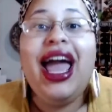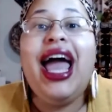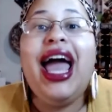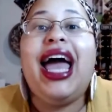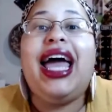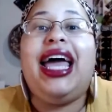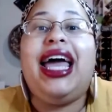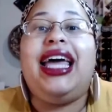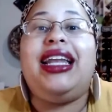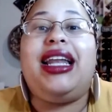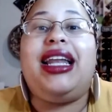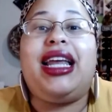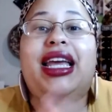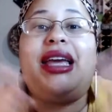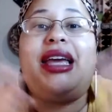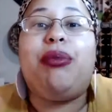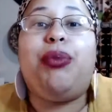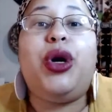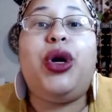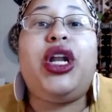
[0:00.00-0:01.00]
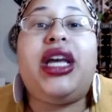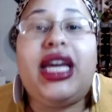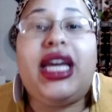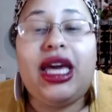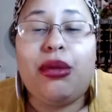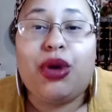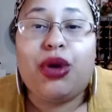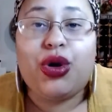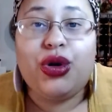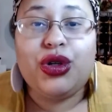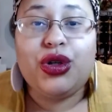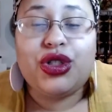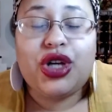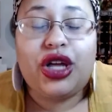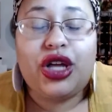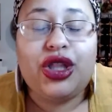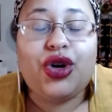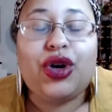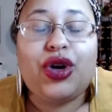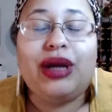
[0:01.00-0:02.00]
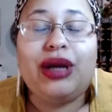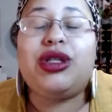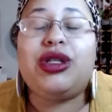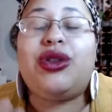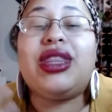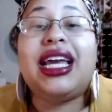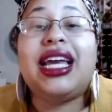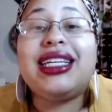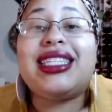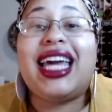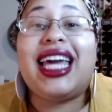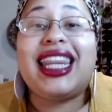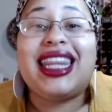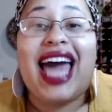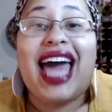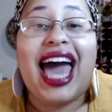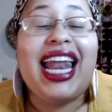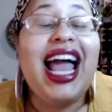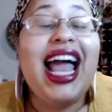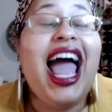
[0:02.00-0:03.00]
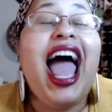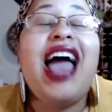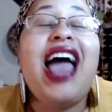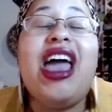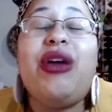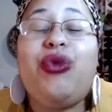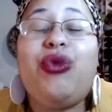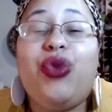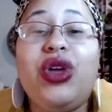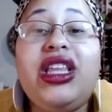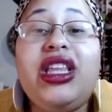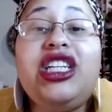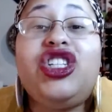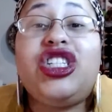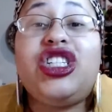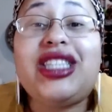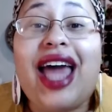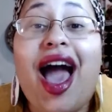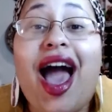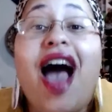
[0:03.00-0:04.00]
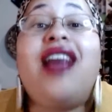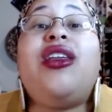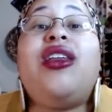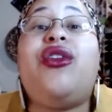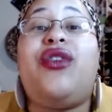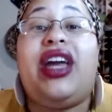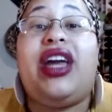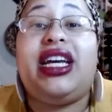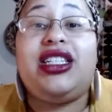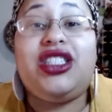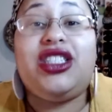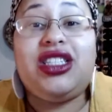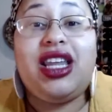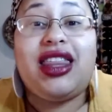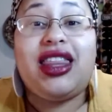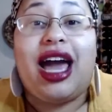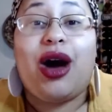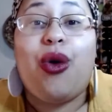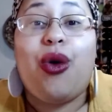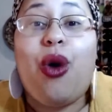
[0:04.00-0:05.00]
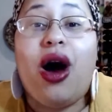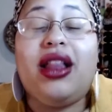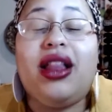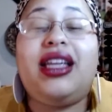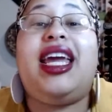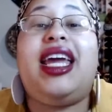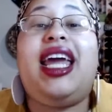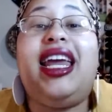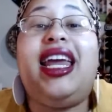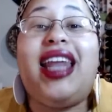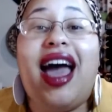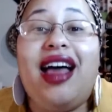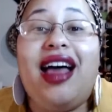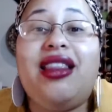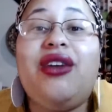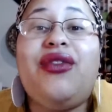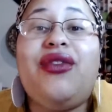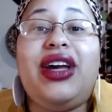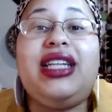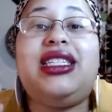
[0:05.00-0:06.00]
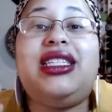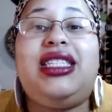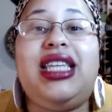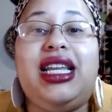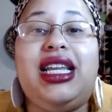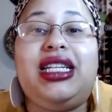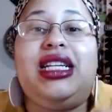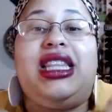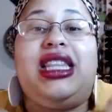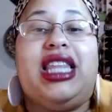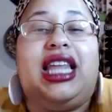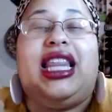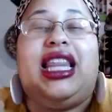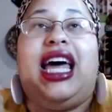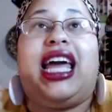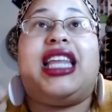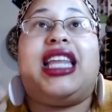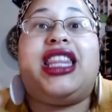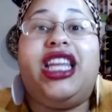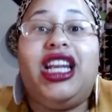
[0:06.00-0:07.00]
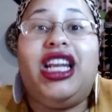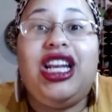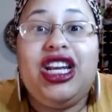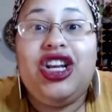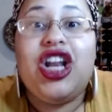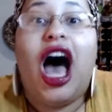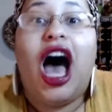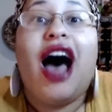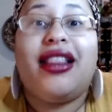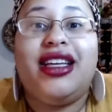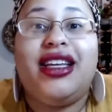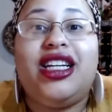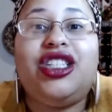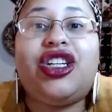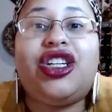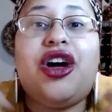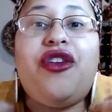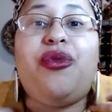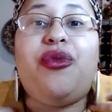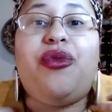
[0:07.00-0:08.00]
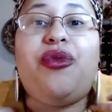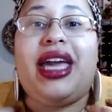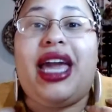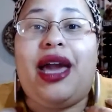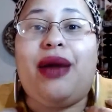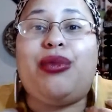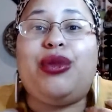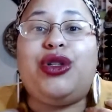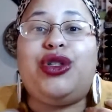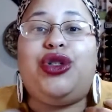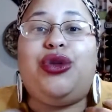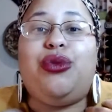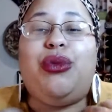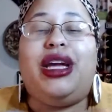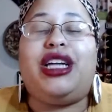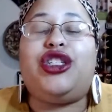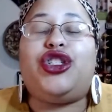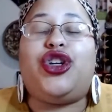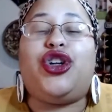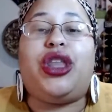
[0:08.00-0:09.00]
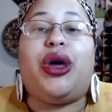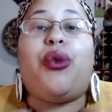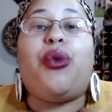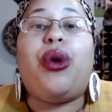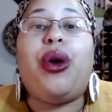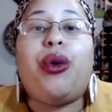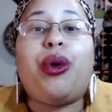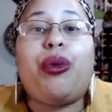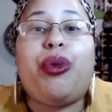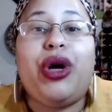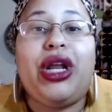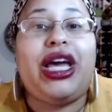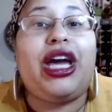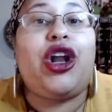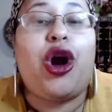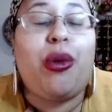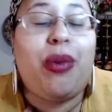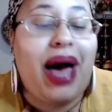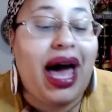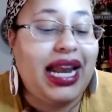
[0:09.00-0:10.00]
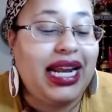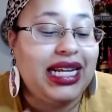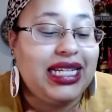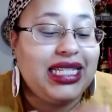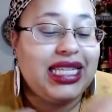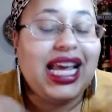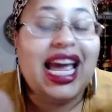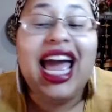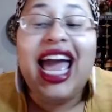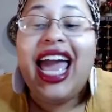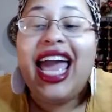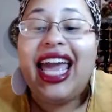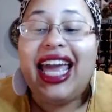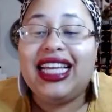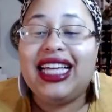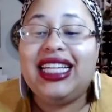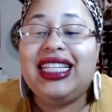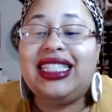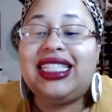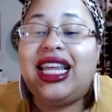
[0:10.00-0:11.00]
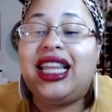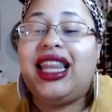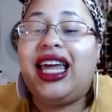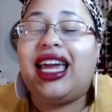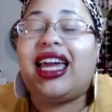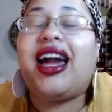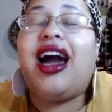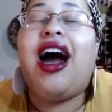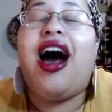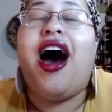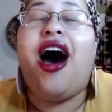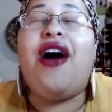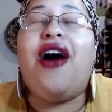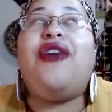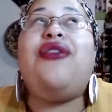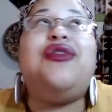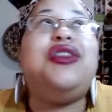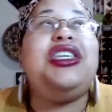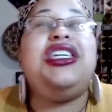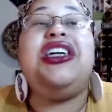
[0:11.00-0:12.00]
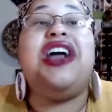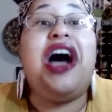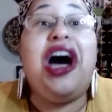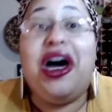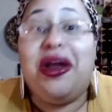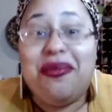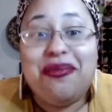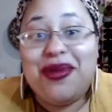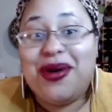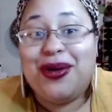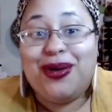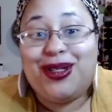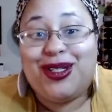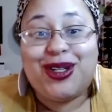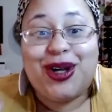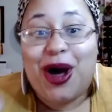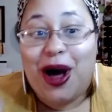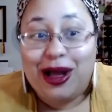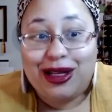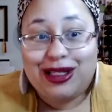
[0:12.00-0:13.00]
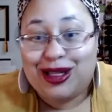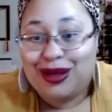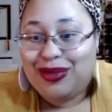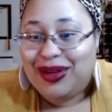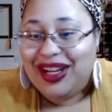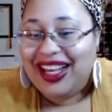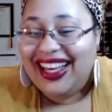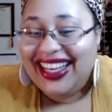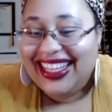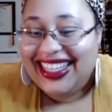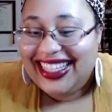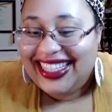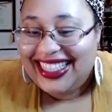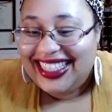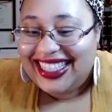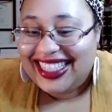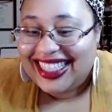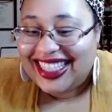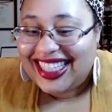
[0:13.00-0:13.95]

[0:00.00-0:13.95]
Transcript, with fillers: and putting chemicals on the grapes. So things like that, it really just elevates that quality and elevates the like the knowledge of being able to make sure that what we're putting in our bodies is like of the utmost awesomeness.